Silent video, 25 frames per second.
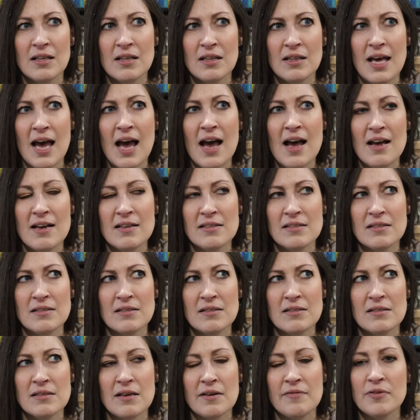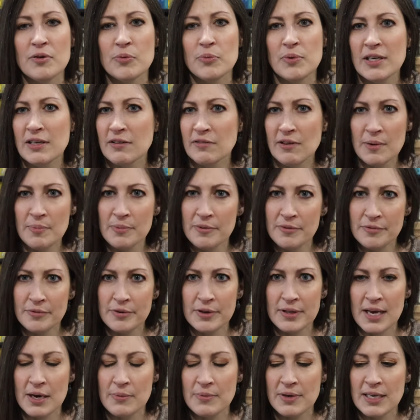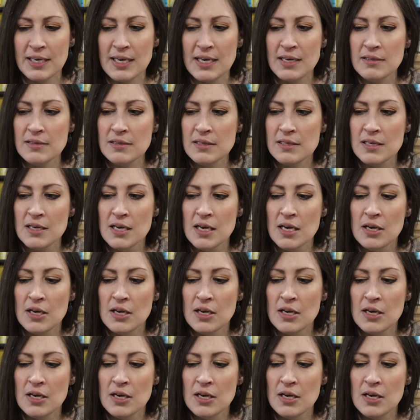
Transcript: the end of the week, right before that weekend.